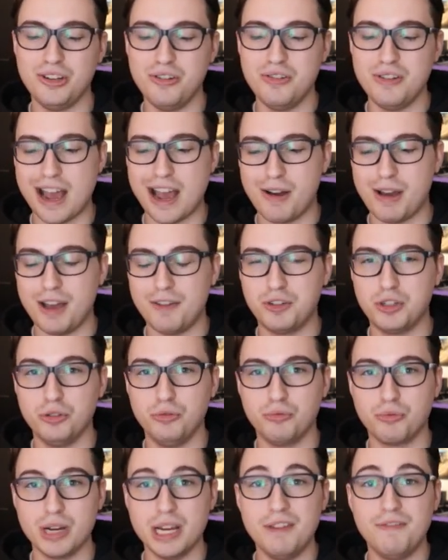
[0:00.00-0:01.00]
you now have
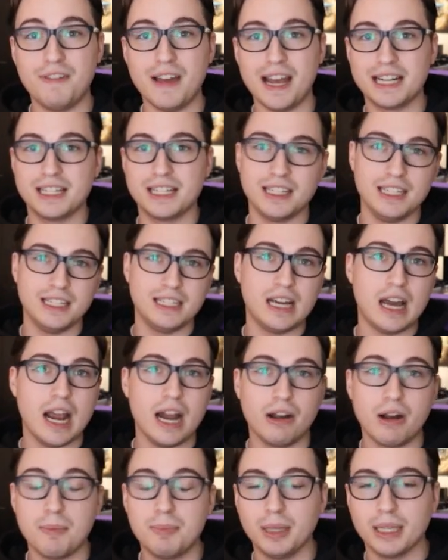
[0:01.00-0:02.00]
to refactor the
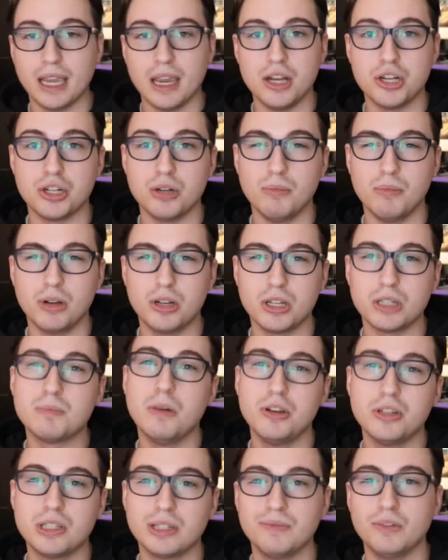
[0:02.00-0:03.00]
entire application
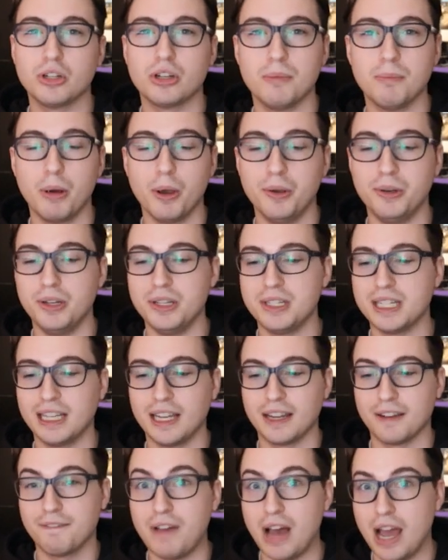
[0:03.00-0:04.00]
because most of your
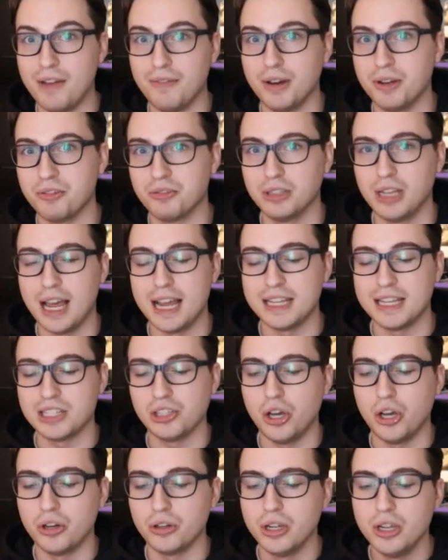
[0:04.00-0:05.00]
components are like 500
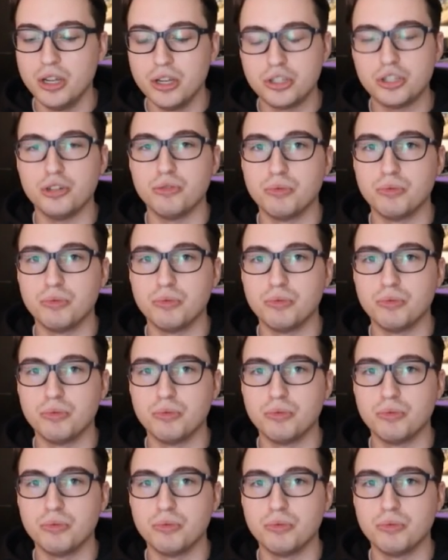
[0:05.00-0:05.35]
lines long.